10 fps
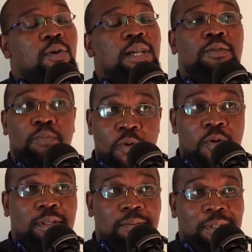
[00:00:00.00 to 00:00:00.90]
wa
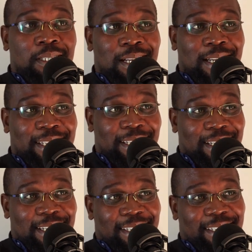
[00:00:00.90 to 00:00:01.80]
sport mina kahle
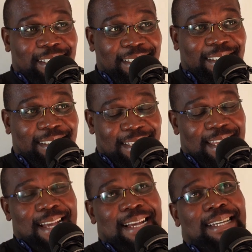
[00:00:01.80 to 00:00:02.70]

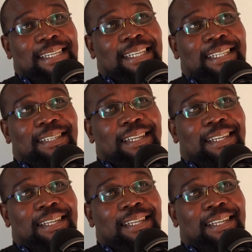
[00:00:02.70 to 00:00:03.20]
kahle.